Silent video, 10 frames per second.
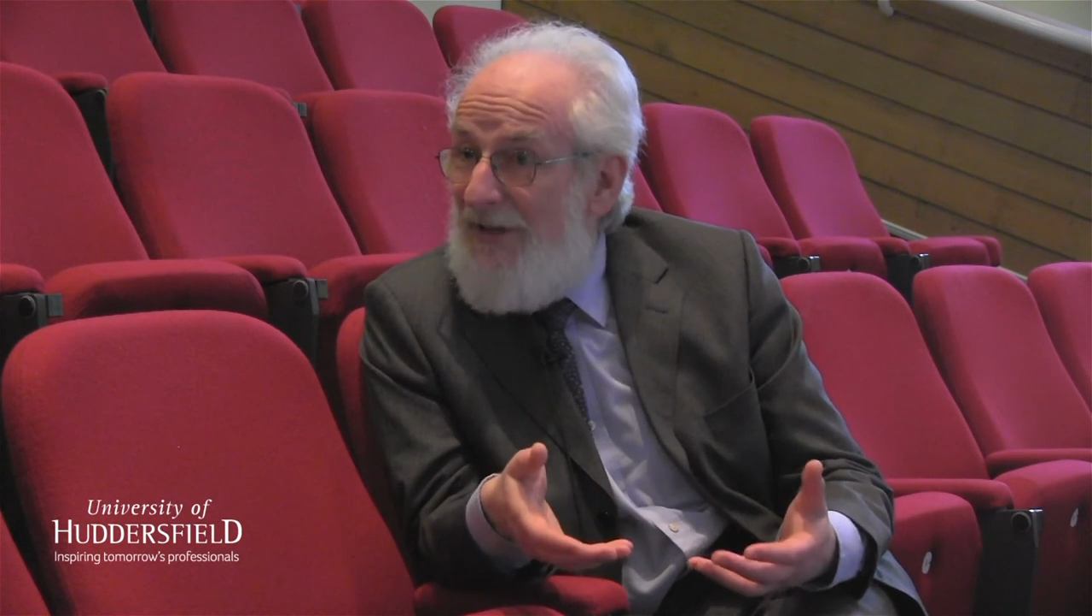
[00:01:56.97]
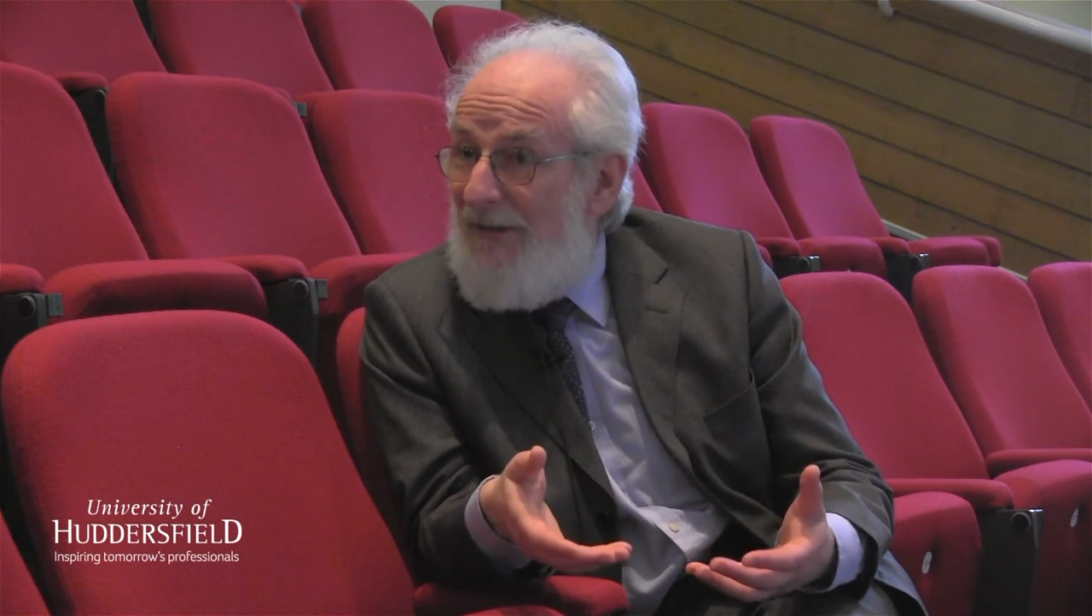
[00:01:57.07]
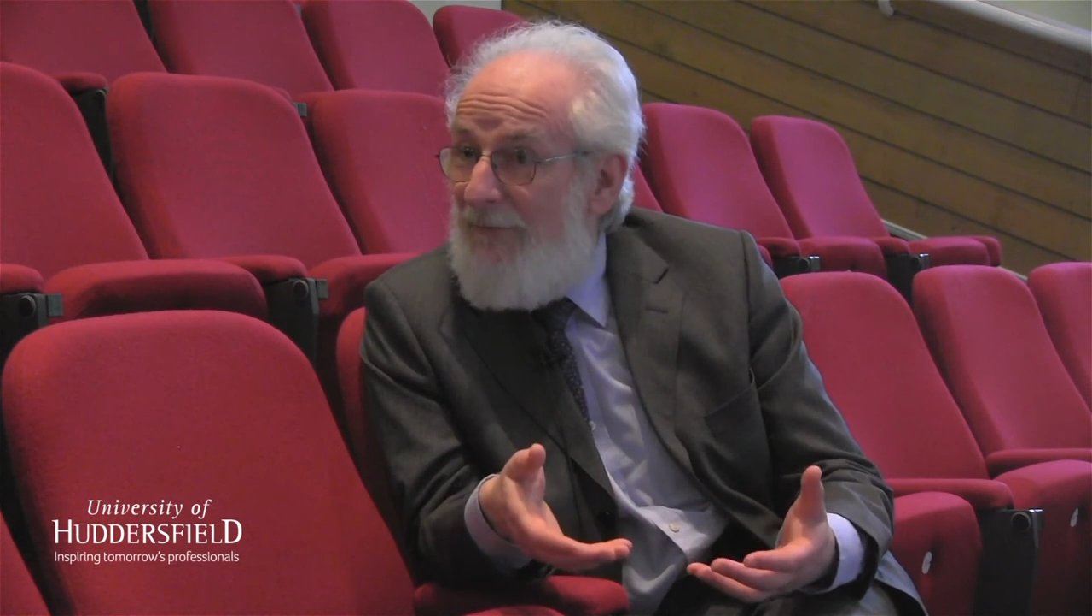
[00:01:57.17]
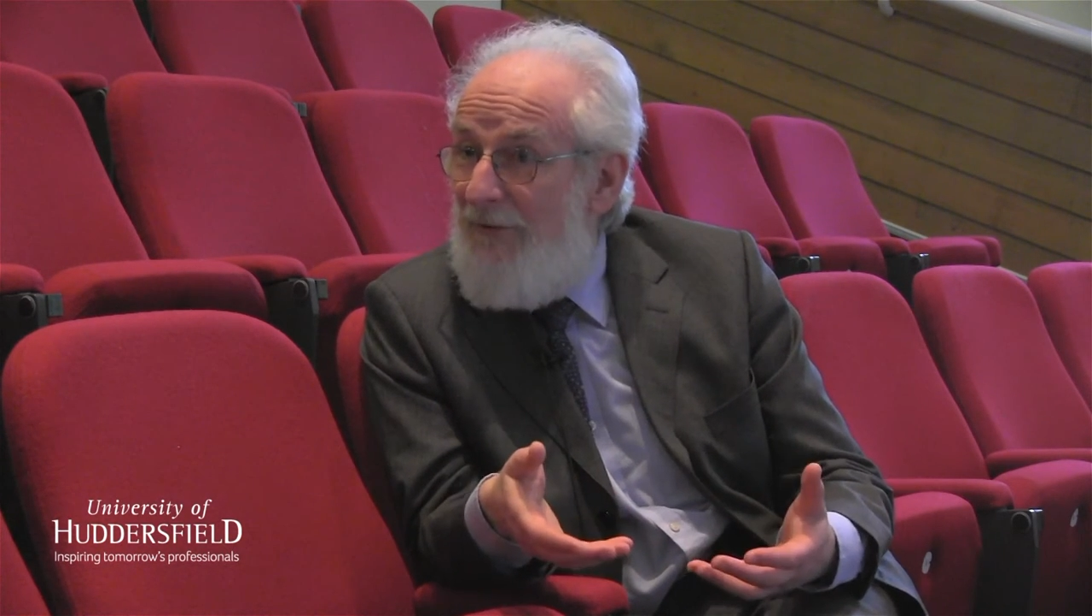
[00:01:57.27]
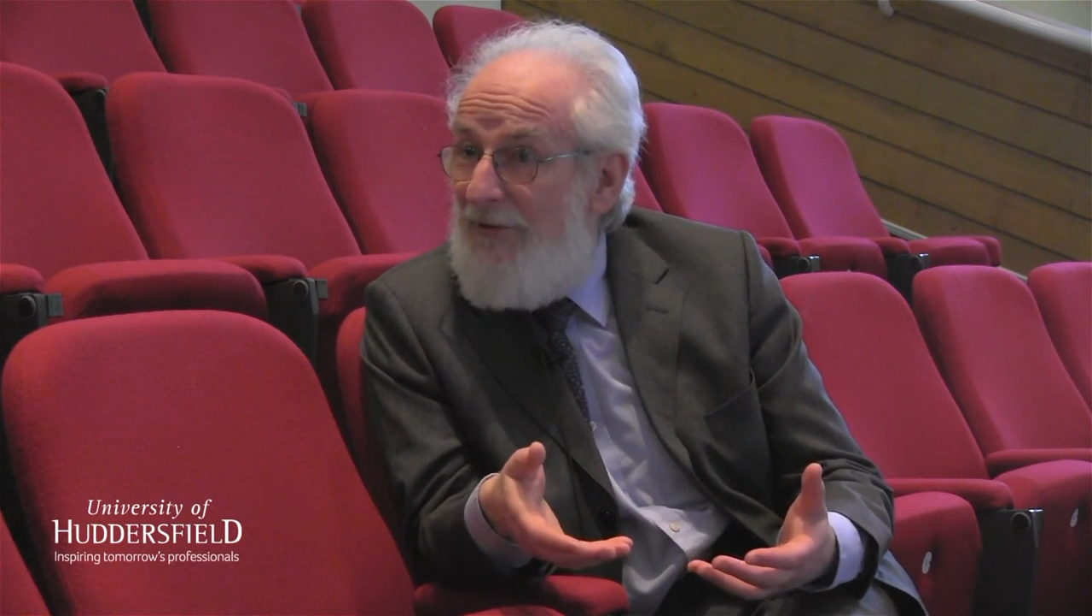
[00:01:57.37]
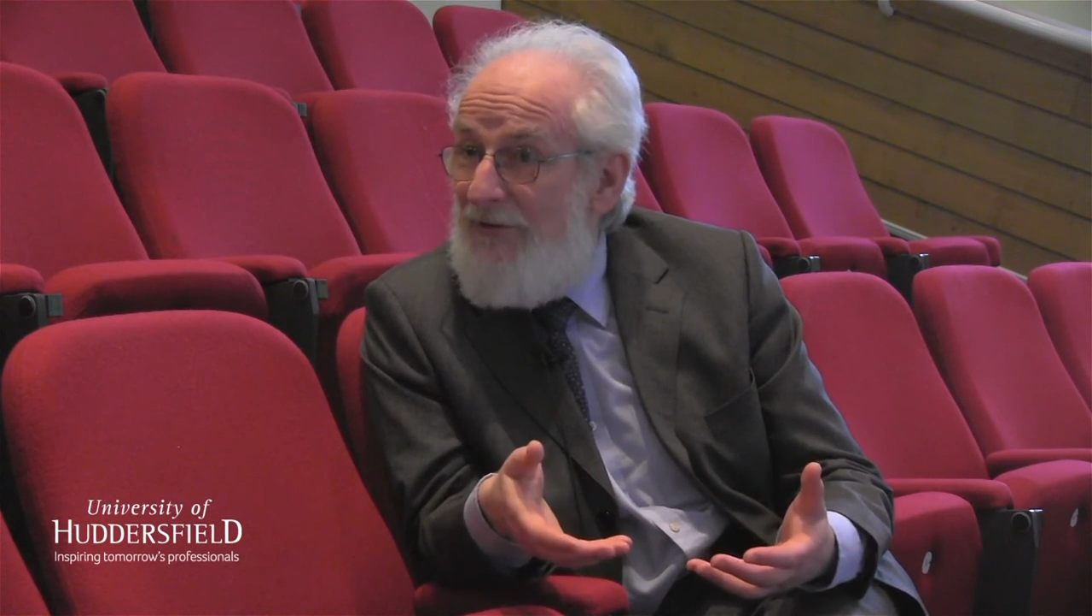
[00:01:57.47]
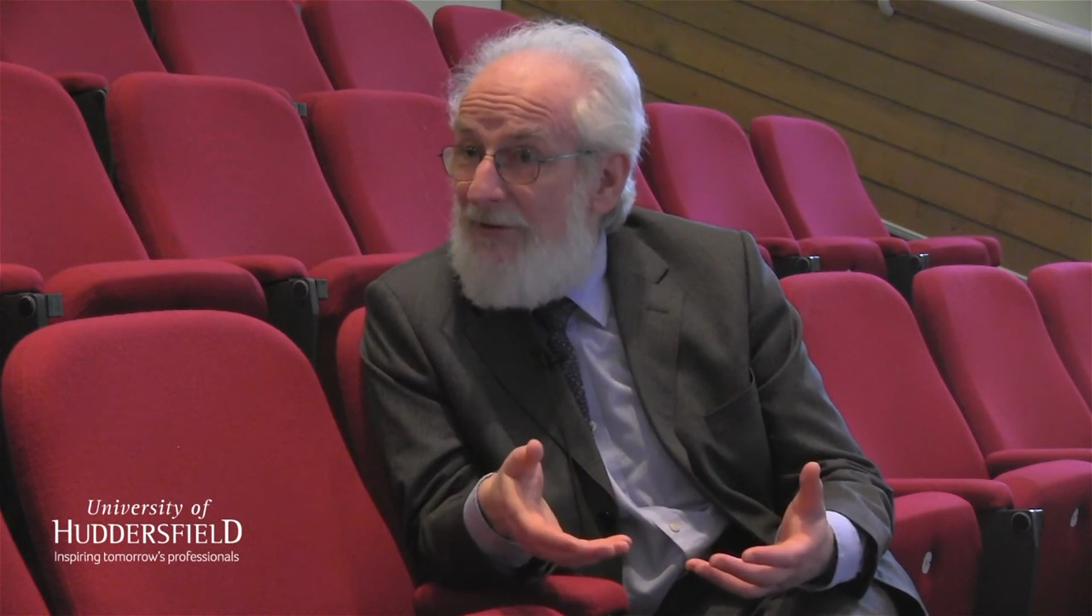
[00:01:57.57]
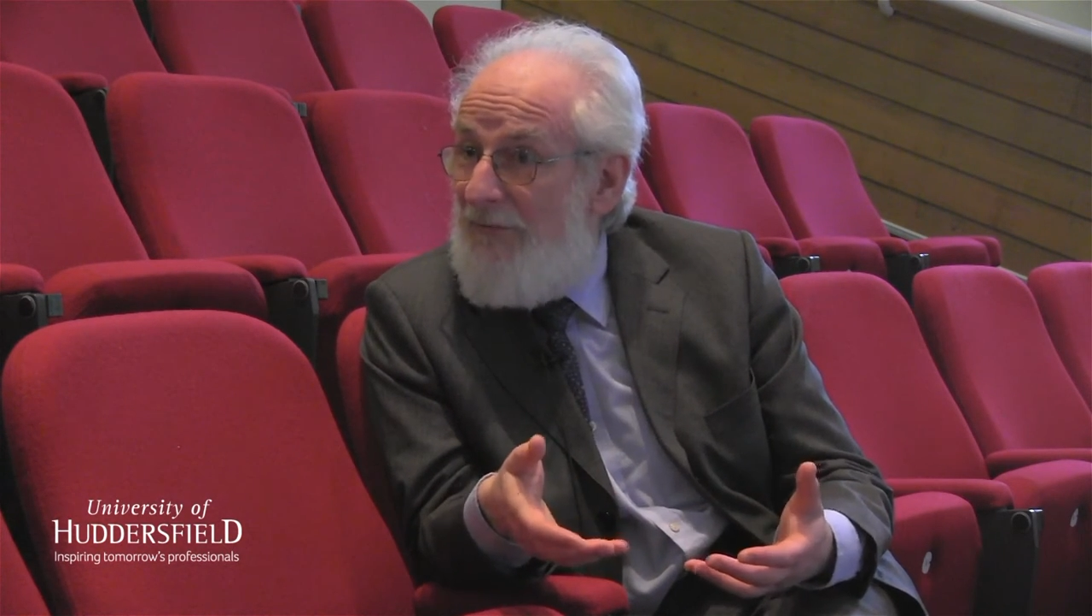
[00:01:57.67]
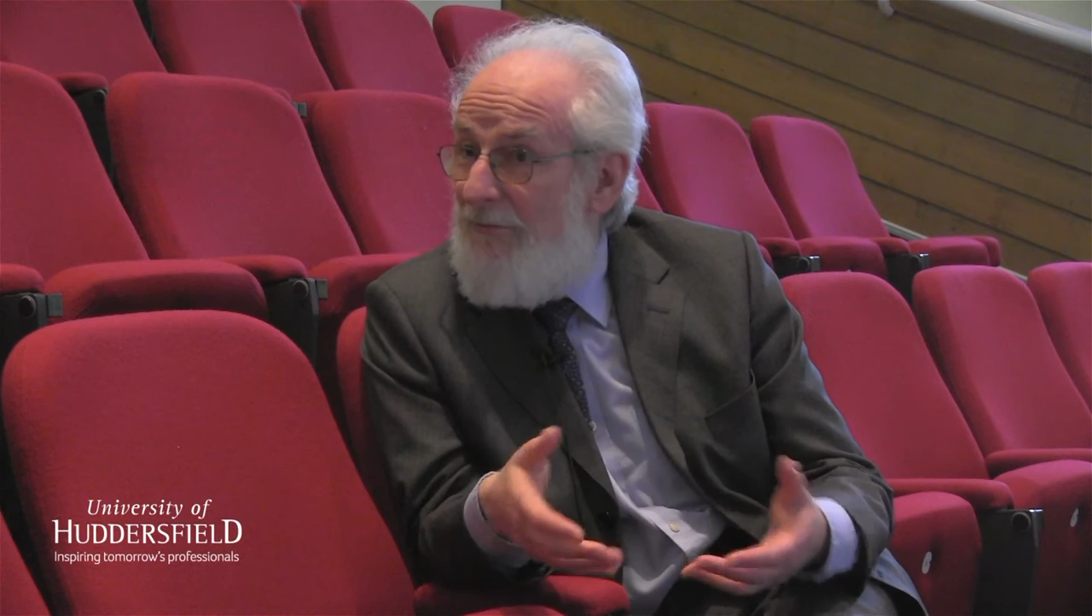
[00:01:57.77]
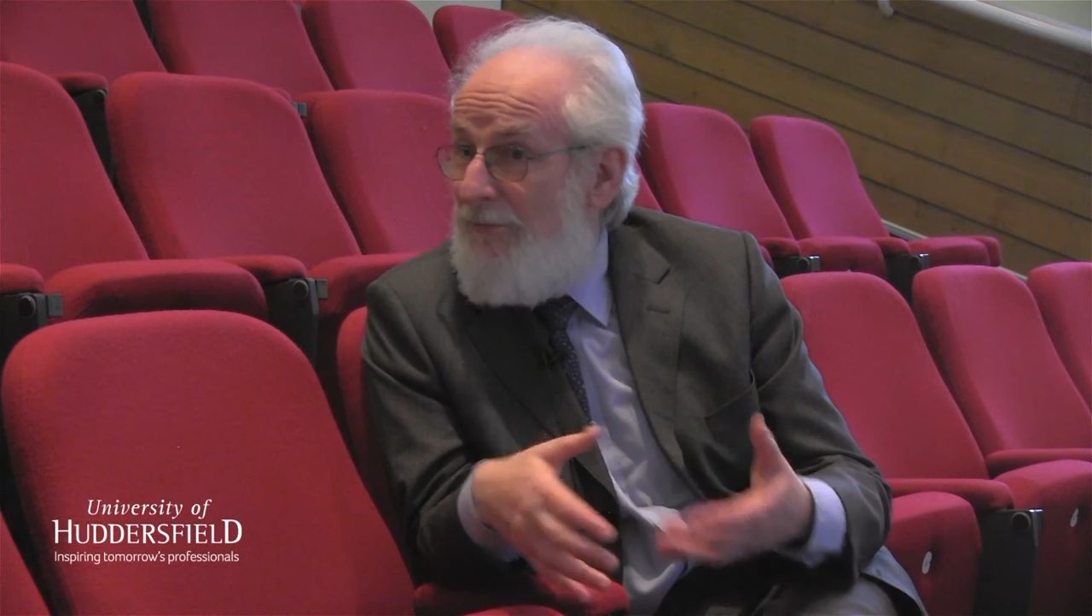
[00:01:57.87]
language
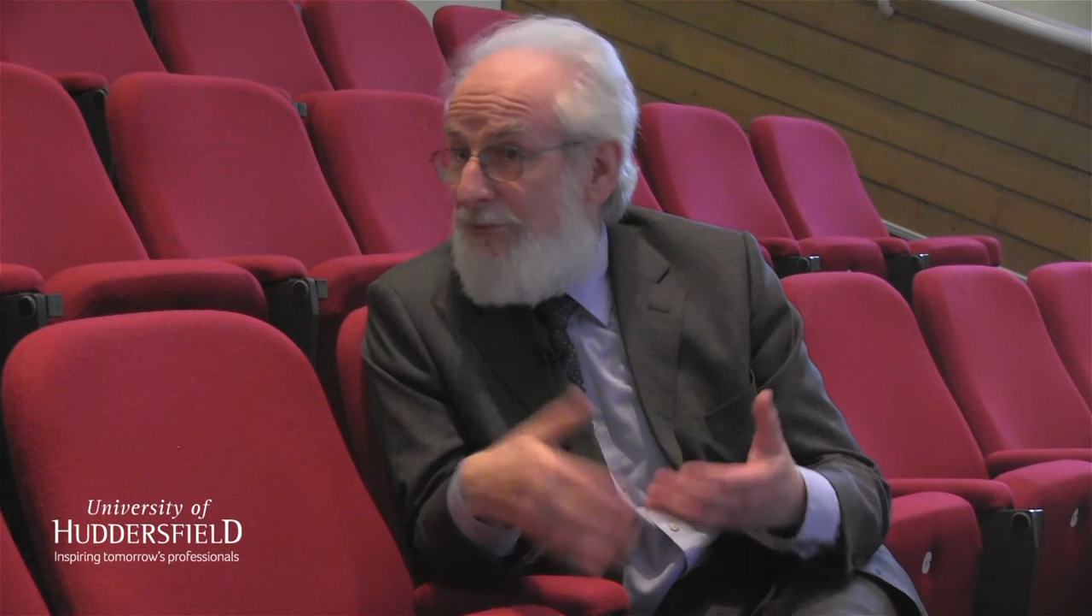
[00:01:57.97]
and